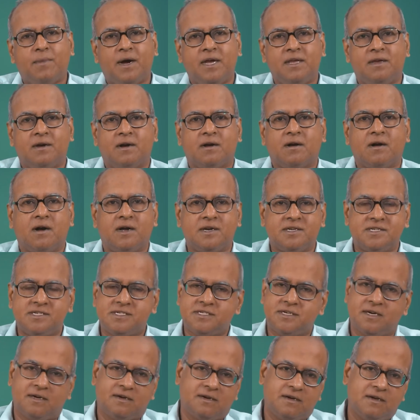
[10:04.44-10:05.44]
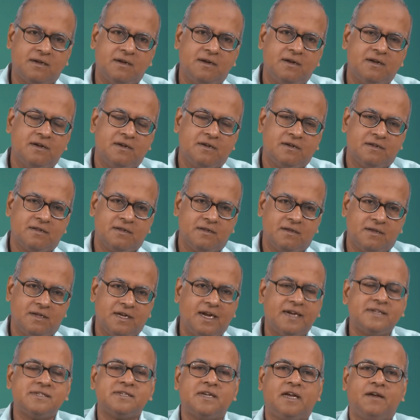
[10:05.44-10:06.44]
by a constant,
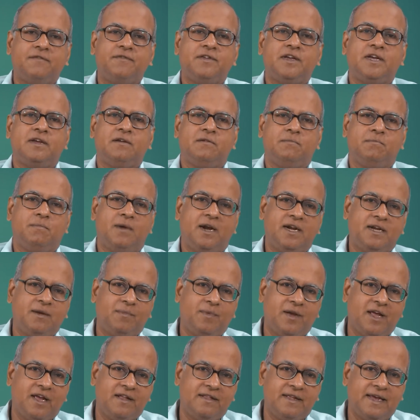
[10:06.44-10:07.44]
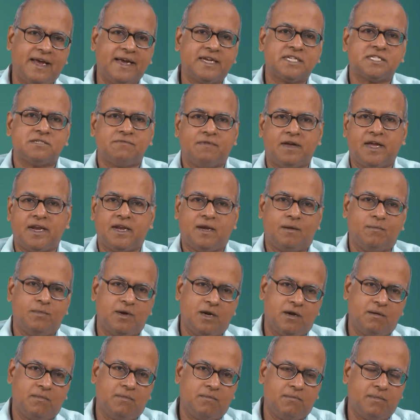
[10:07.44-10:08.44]
let us say we multiply the x
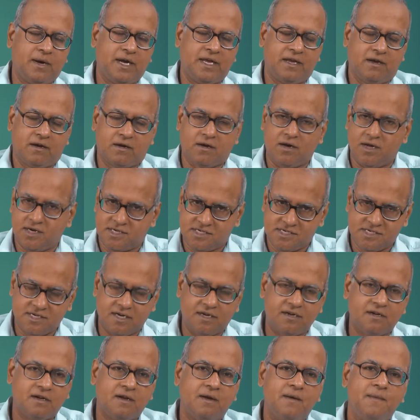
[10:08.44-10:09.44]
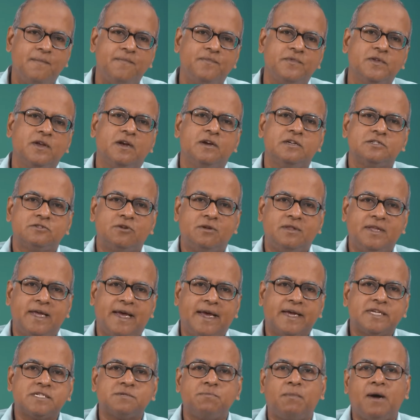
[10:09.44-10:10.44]
variable by a constant. So, the
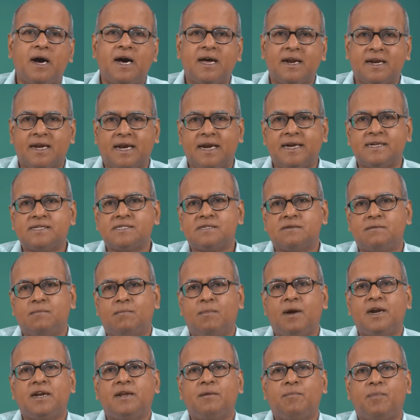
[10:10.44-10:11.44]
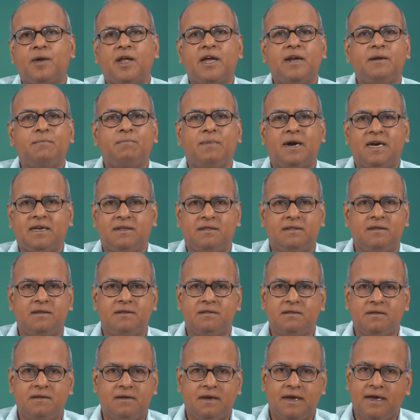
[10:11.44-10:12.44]
x bar gets multiplied by
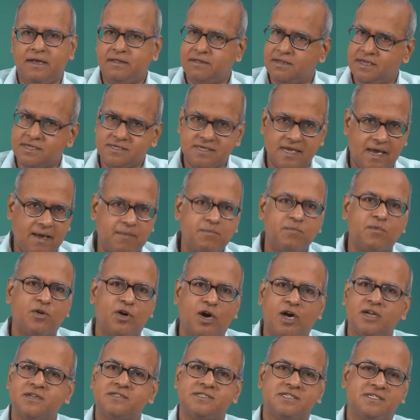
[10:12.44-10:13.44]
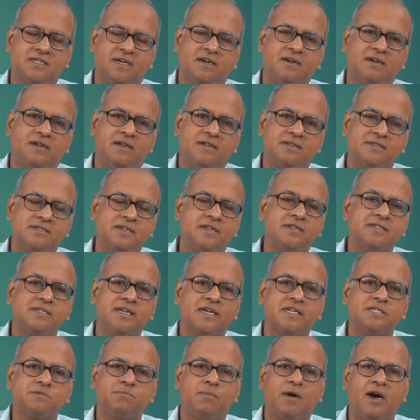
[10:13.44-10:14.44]
the same constant. Since
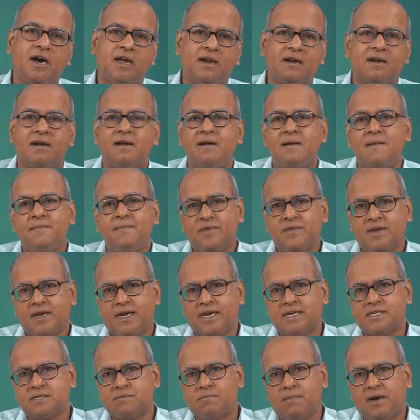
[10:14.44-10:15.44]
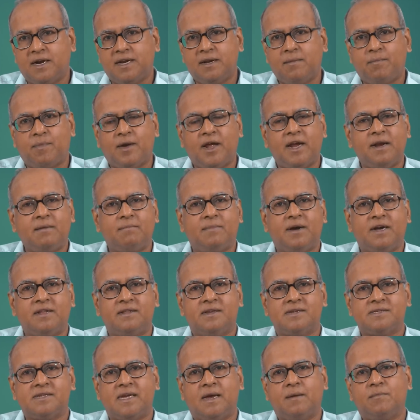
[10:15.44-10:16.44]
x bar gets multiplied by
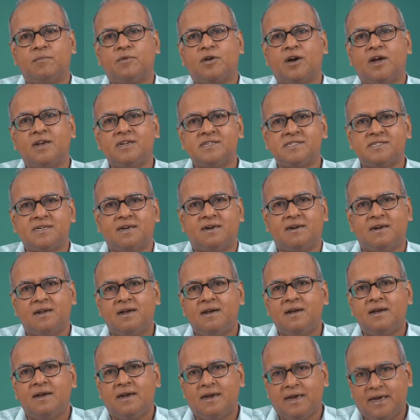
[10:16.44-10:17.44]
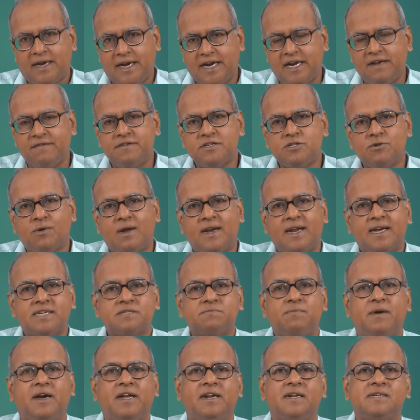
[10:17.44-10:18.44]
the same constant, individual
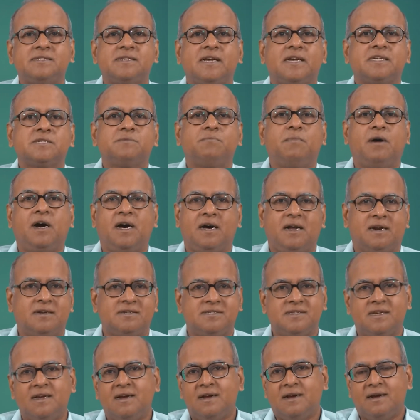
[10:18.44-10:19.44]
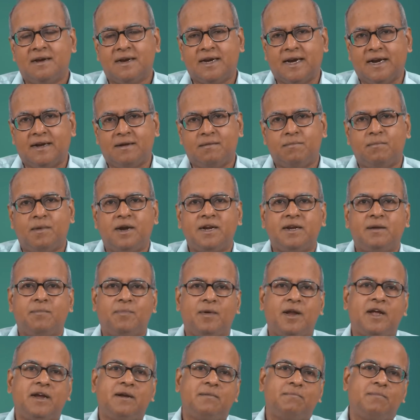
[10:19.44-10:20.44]
x minus x bars get
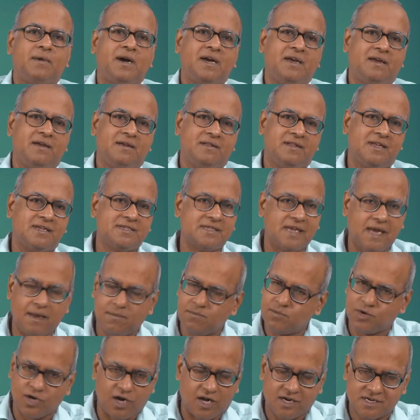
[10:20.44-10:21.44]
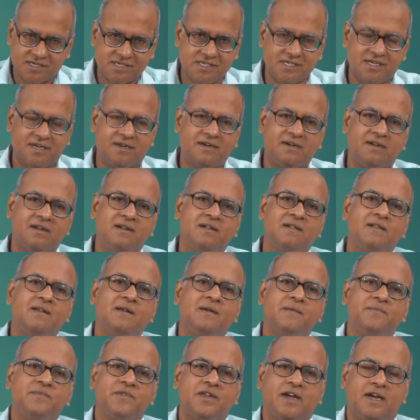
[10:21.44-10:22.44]
multiplied by the same constant
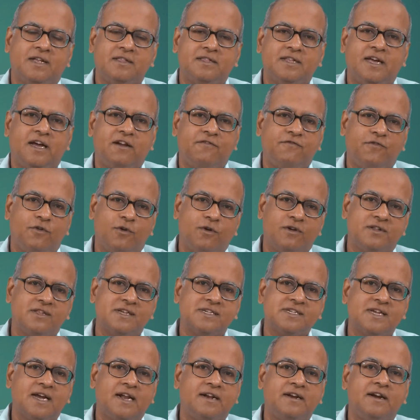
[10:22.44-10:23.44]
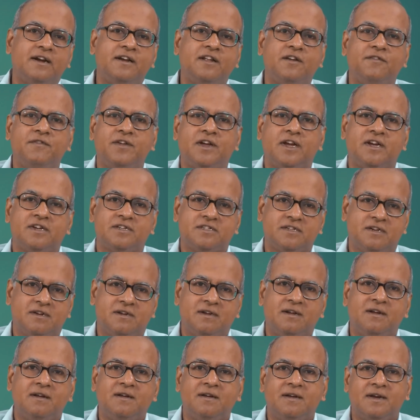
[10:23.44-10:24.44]
and therefore, the standard
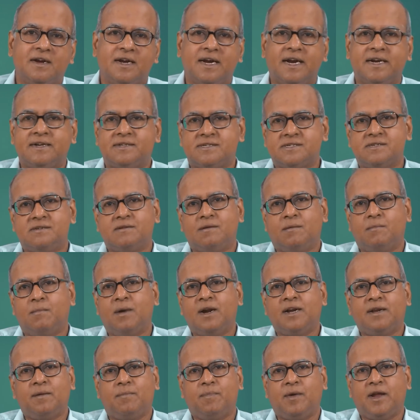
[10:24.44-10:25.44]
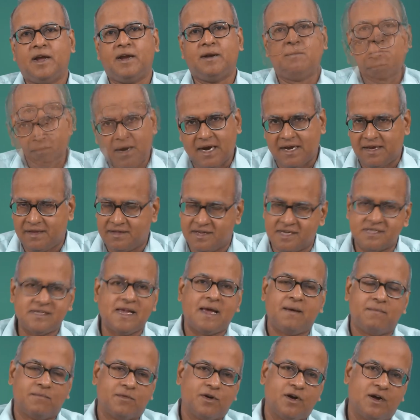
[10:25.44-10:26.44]
deviation gets multiplied by the
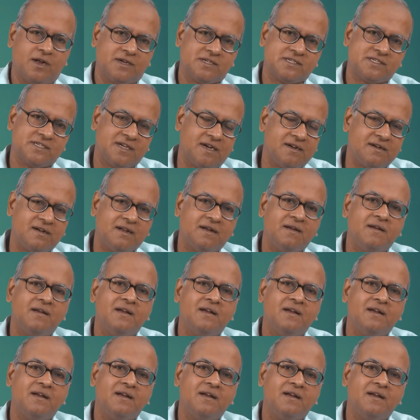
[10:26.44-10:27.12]
same constant